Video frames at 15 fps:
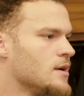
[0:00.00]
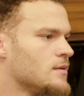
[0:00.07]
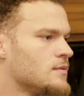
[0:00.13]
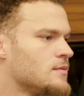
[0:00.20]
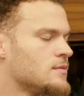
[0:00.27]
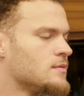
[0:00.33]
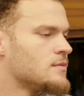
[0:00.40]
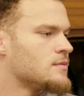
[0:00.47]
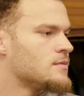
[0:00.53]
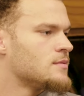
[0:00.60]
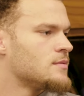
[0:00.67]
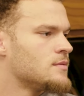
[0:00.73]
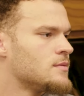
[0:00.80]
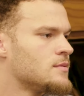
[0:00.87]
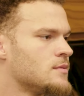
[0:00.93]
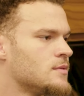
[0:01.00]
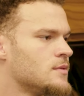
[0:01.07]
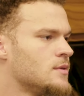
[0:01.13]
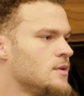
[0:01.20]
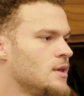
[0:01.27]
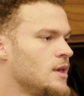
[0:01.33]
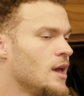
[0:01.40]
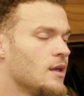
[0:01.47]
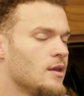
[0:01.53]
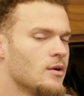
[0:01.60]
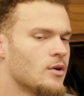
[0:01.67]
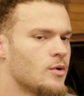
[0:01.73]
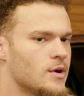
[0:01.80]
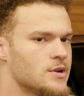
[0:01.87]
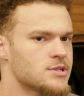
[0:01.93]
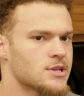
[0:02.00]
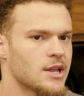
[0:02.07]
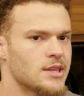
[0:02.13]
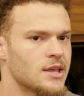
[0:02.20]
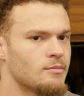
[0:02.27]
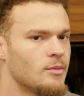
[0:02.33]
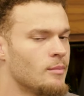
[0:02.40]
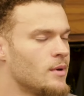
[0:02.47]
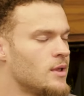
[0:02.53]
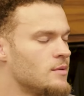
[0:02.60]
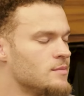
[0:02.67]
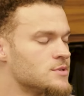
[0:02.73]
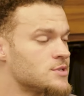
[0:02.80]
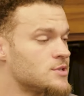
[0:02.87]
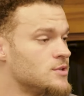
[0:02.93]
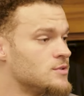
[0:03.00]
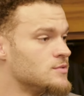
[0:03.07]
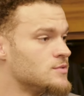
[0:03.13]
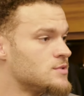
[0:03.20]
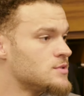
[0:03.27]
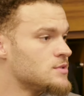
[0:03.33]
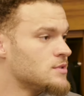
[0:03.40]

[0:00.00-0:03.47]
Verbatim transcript: start to string some wins together? Yeah, no question. I think momentum is huge.